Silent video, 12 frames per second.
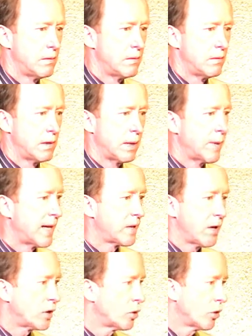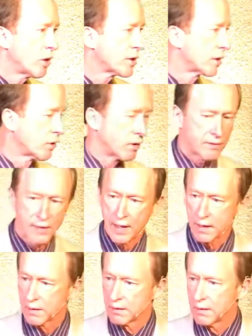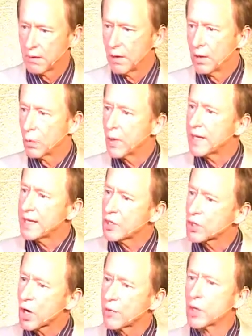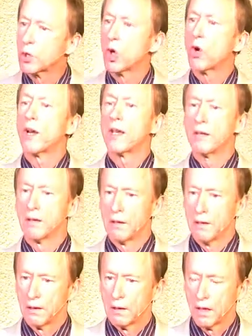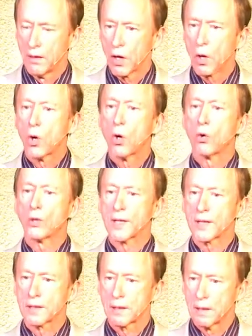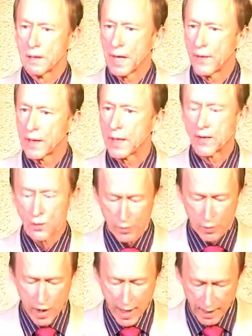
Am I not yours to glorify? We each are the glory of our wholeness and the gifts we bring.